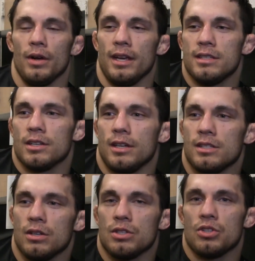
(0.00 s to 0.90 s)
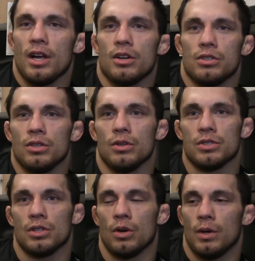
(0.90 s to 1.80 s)
he's a good striker too.
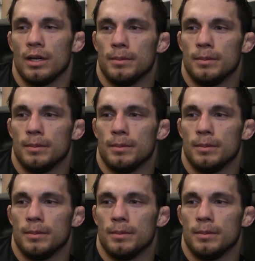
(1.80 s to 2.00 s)
So,